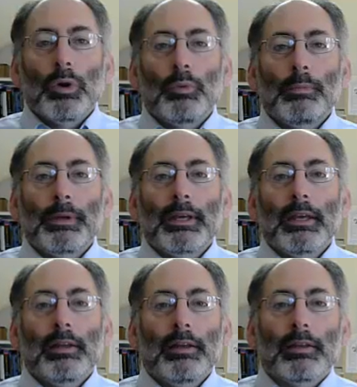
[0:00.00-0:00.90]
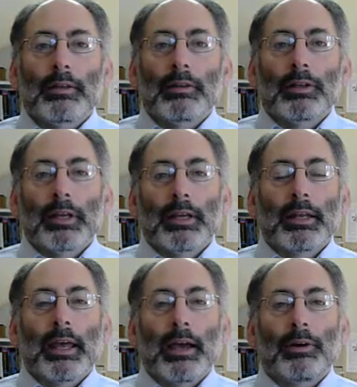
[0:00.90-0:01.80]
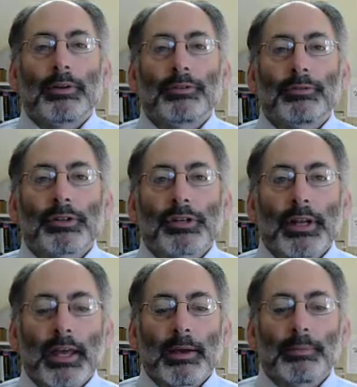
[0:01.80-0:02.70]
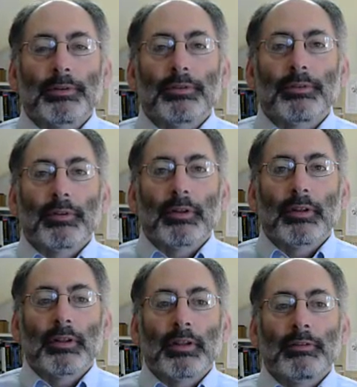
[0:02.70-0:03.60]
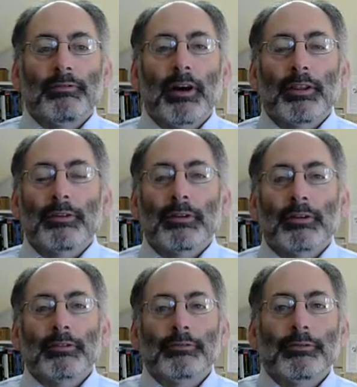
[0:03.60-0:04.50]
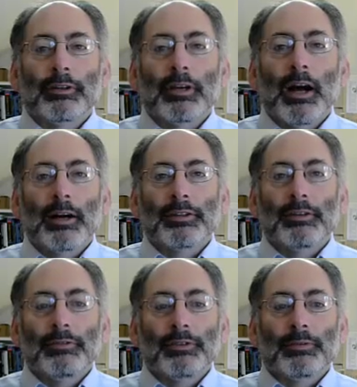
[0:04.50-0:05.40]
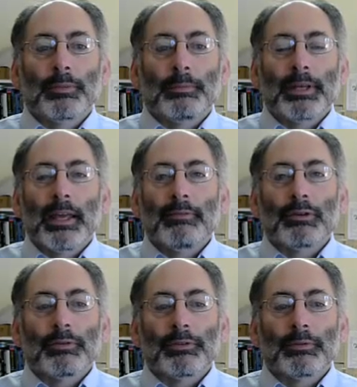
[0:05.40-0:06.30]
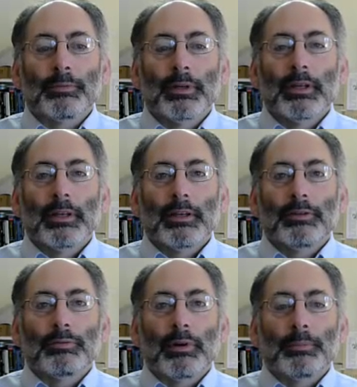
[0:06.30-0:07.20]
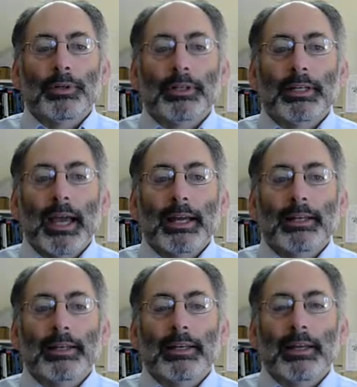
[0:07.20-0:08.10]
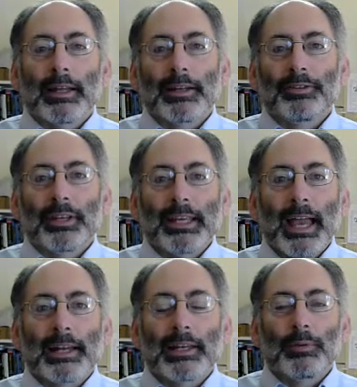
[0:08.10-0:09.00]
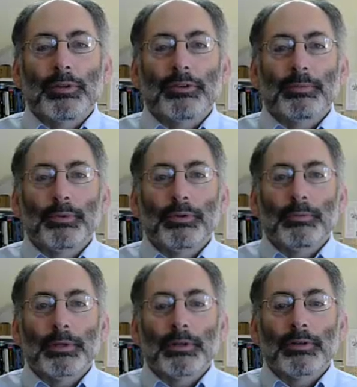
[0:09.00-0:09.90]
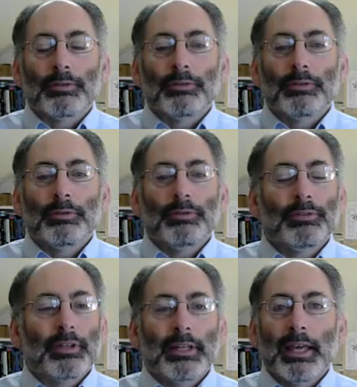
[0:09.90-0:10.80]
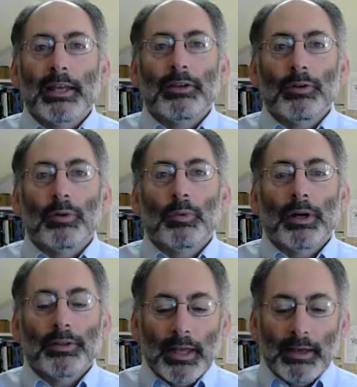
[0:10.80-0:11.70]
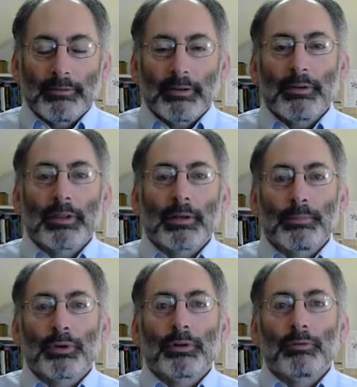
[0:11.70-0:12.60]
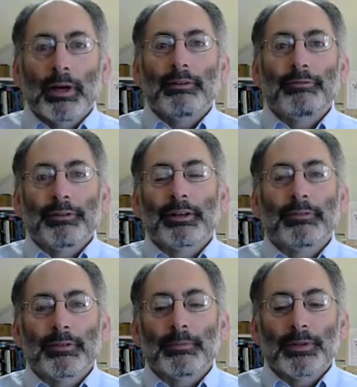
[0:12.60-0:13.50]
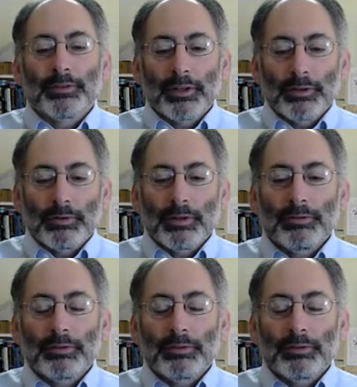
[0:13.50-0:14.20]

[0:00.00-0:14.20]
When we begin looking at how instruction happens, the father of cognitivism and behaviorism is Robert Gagné, and I say Gagné with a spoon because students today don't want to have everything put right in front of them and said, do this,